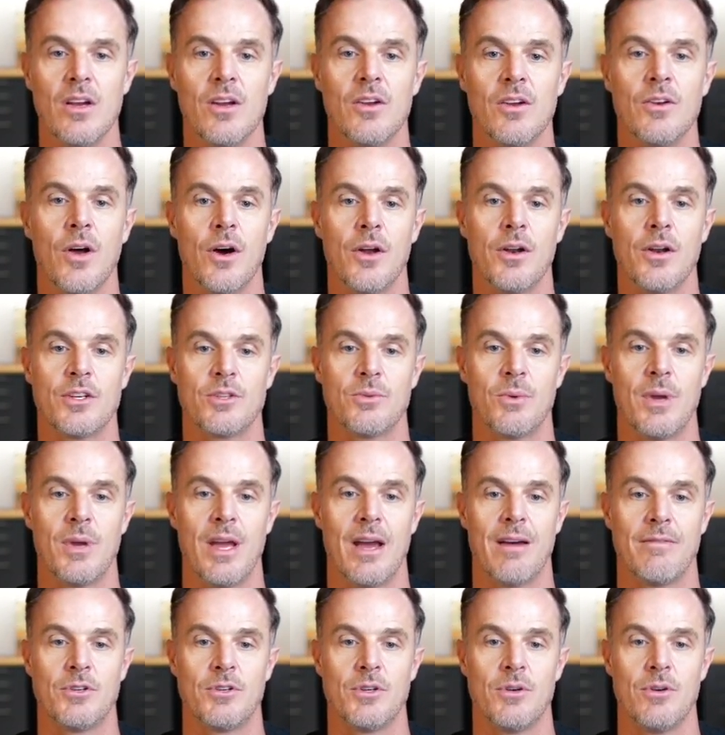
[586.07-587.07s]
Notice we
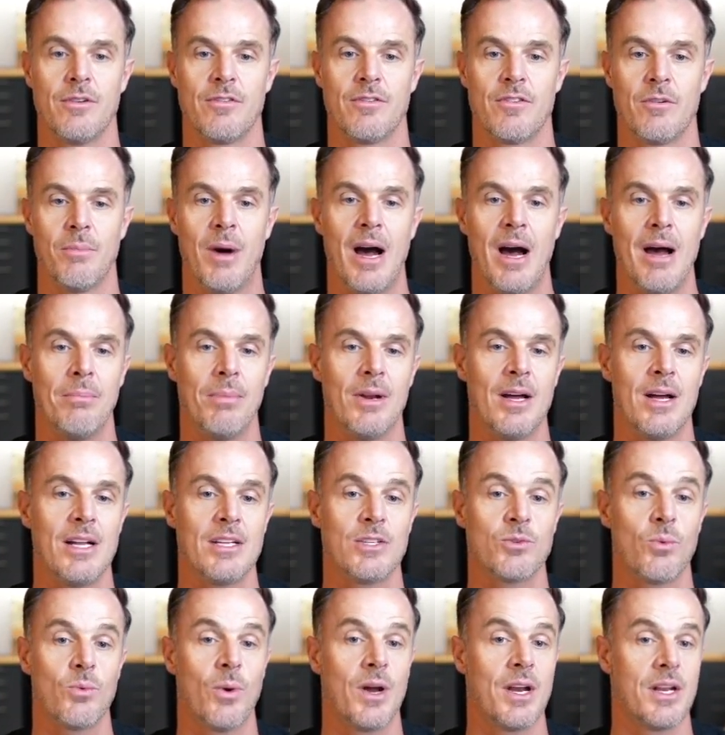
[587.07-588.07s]
have two different
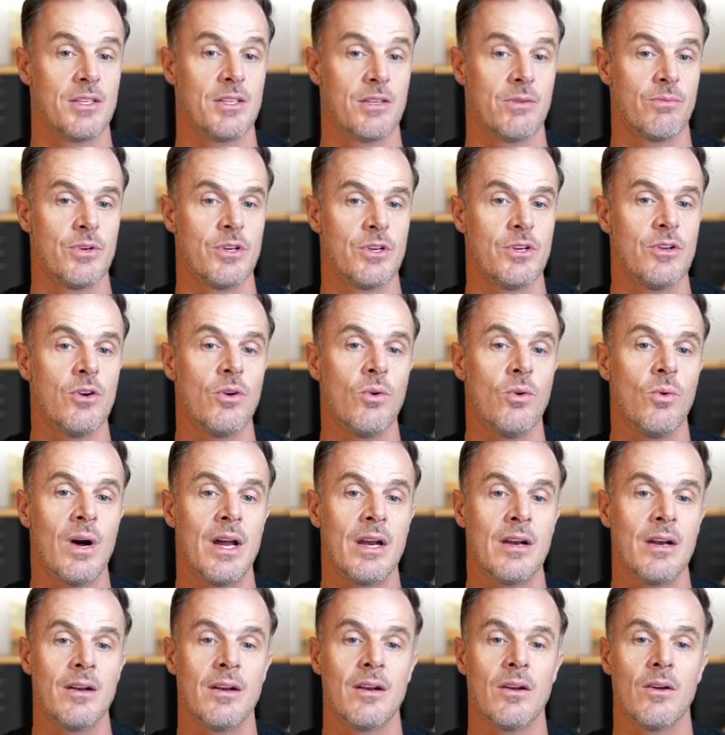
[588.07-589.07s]
pipelines. One is a renewal
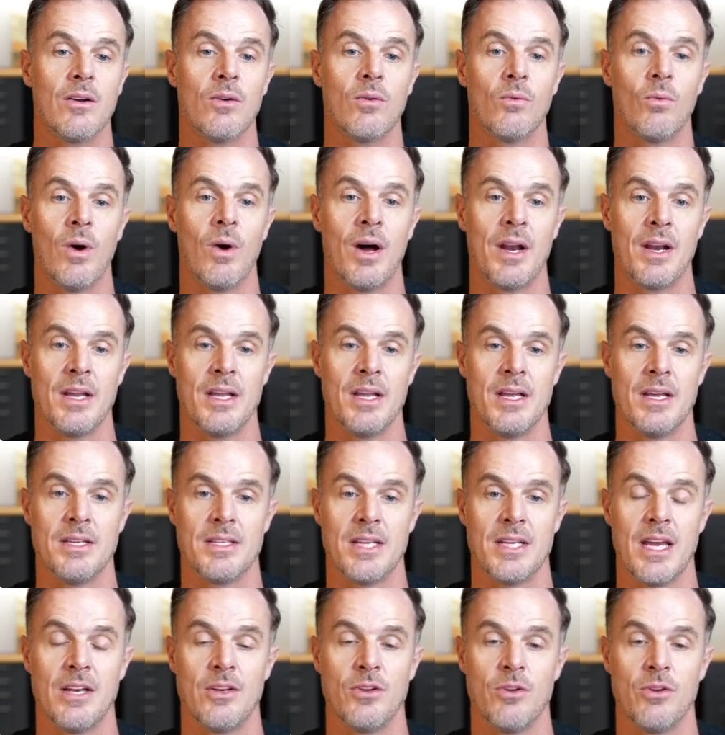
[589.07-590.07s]
one, one is
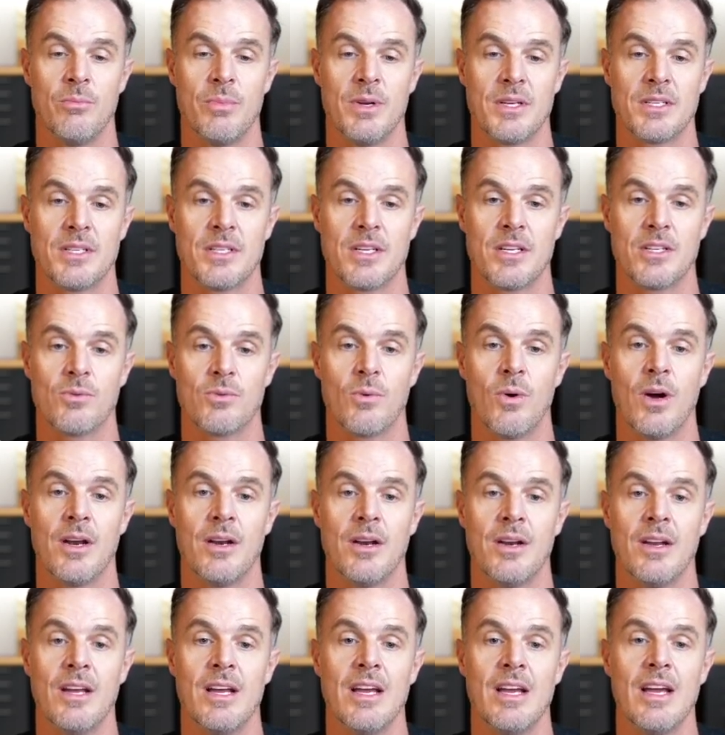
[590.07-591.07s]
a new business
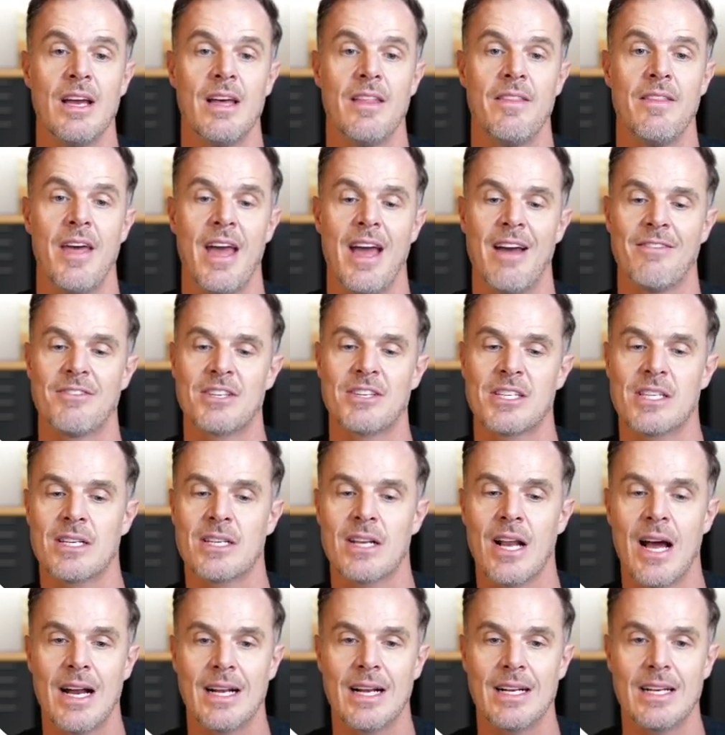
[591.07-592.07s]
one. They have
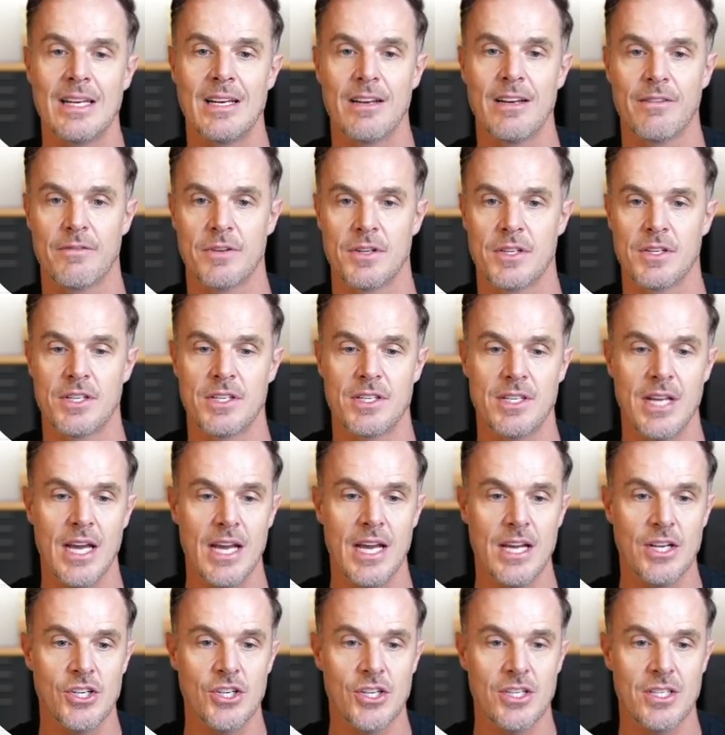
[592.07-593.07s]
slightly different
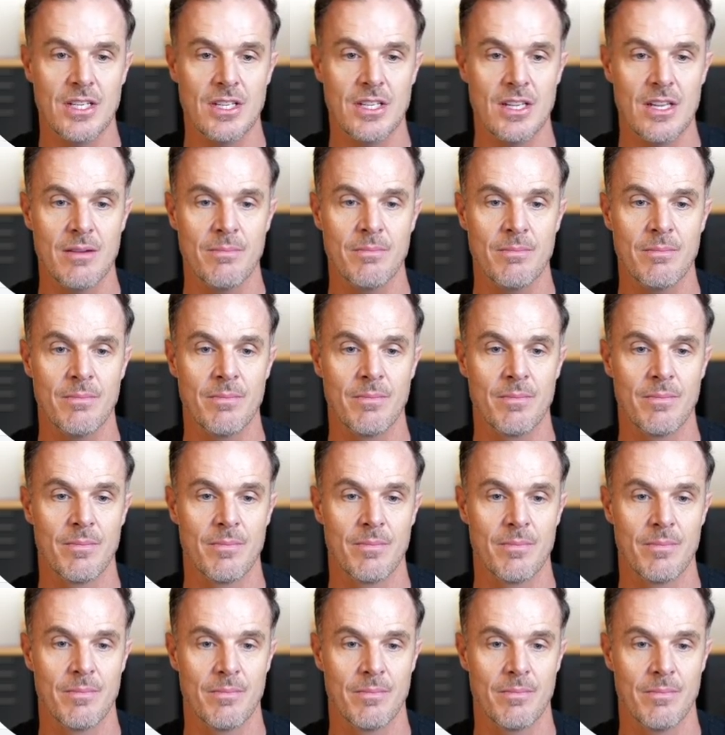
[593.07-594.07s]
stages in them.
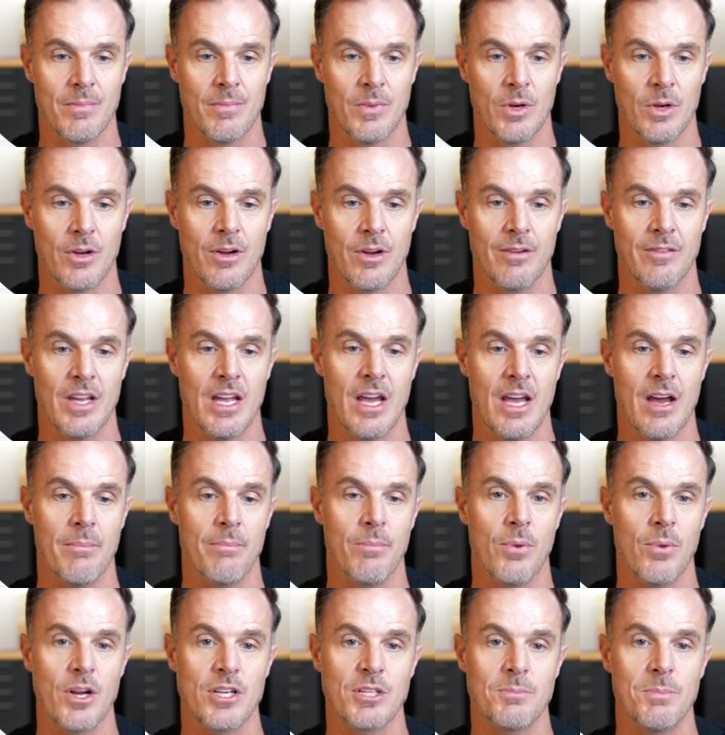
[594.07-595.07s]
Look over here,
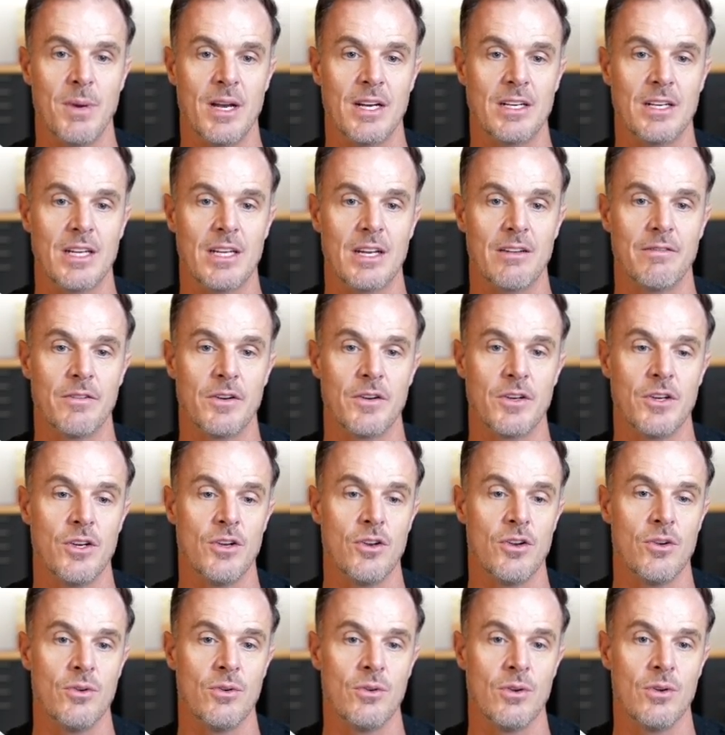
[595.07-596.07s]
prospecting for
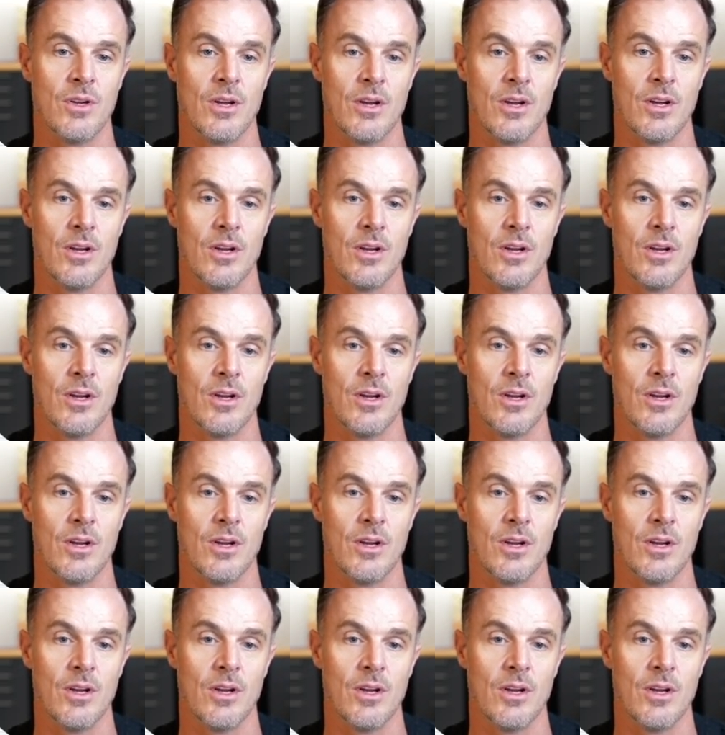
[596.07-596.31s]
new,